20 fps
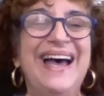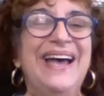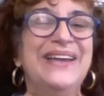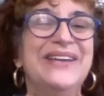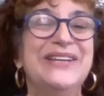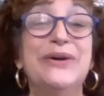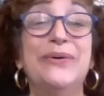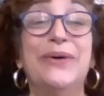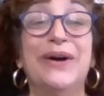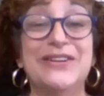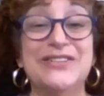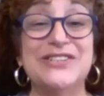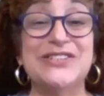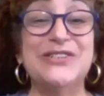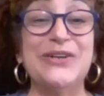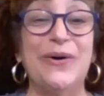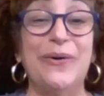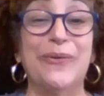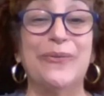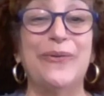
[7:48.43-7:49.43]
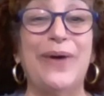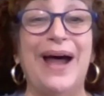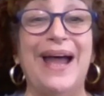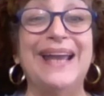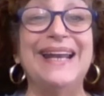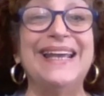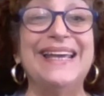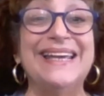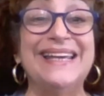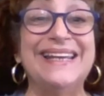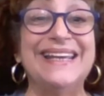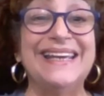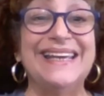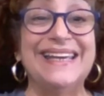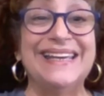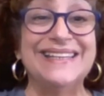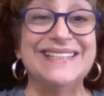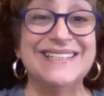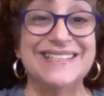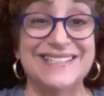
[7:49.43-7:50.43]
you are so right. It
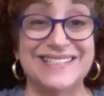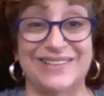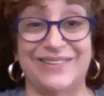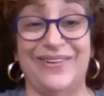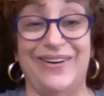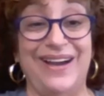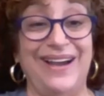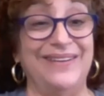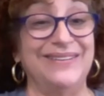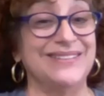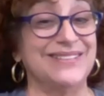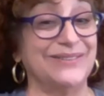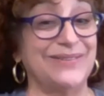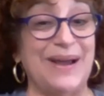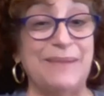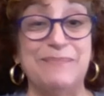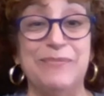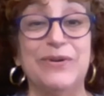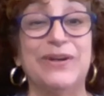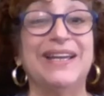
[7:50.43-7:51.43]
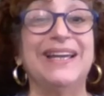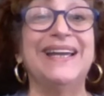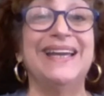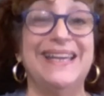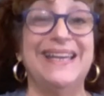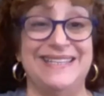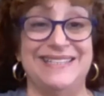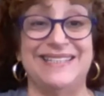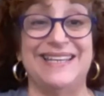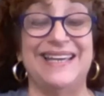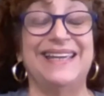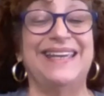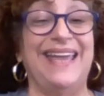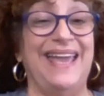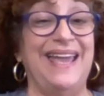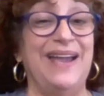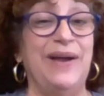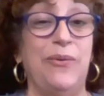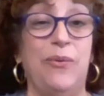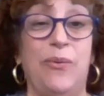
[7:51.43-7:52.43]
is, scrapbooking is a
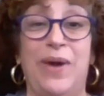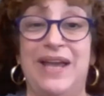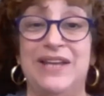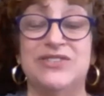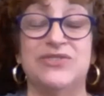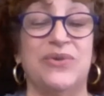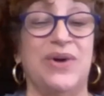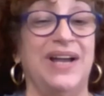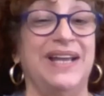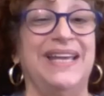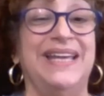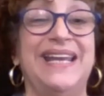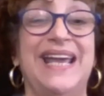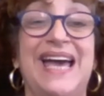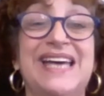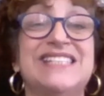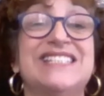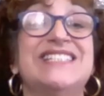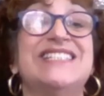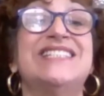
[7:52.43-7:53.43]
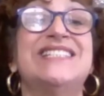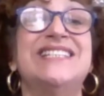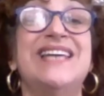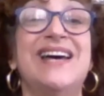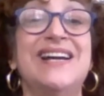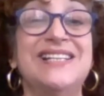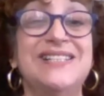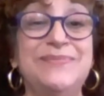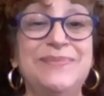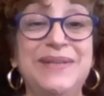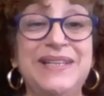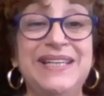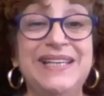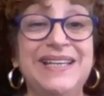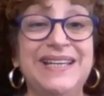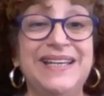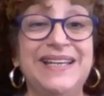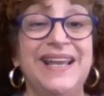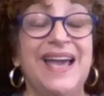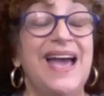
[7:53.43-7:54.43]
gateway drug. It has sucked me
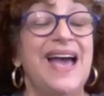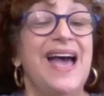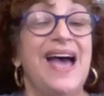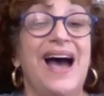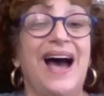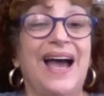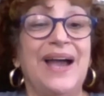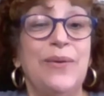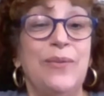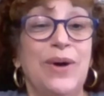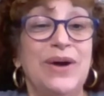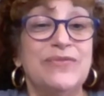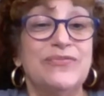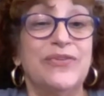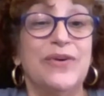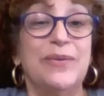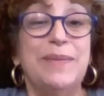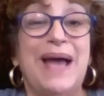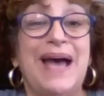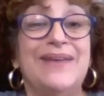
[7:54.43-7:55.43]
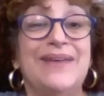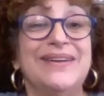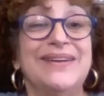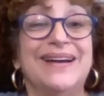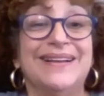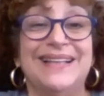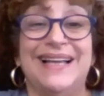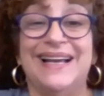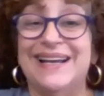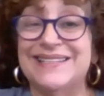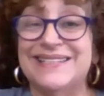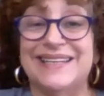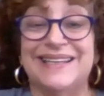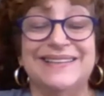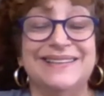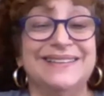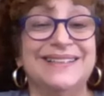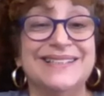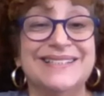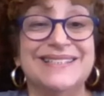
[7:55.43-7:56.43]
in. I went from having like I said, a
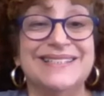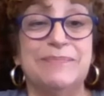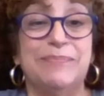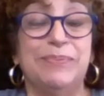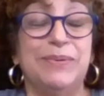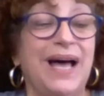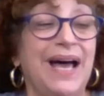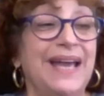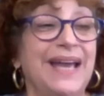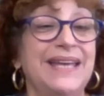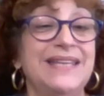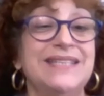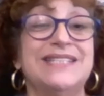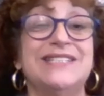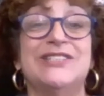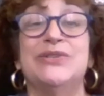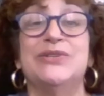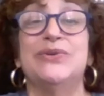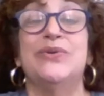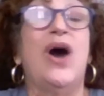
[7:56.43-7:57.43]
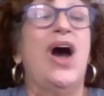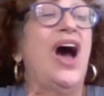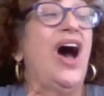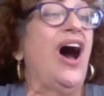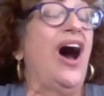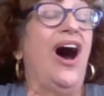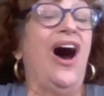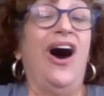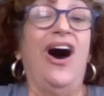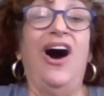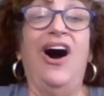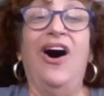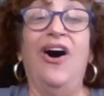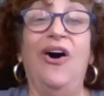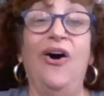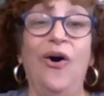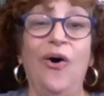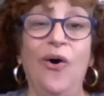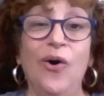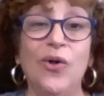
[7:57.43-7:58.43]
little supplies to a
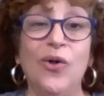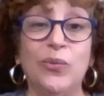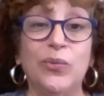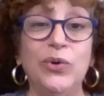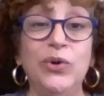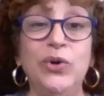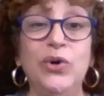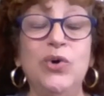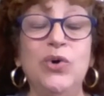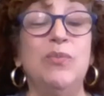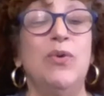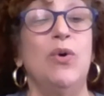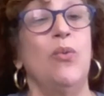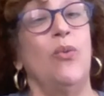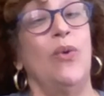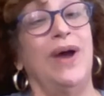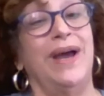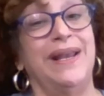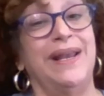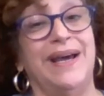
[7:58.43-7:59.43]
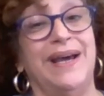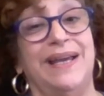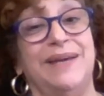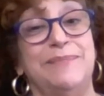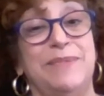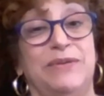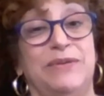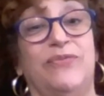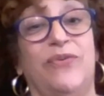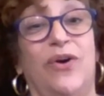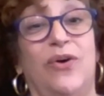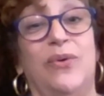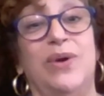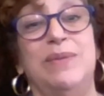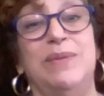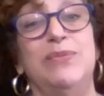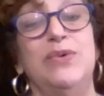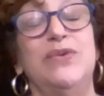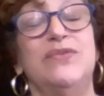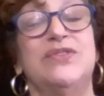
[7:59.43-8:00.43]
whole room. Before
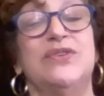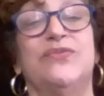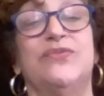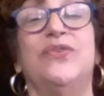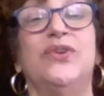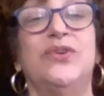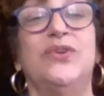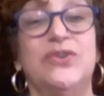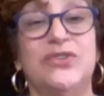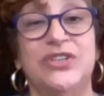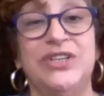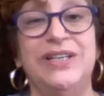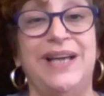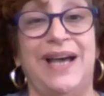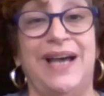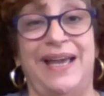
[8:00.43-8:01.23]
we moved to Fullerton, I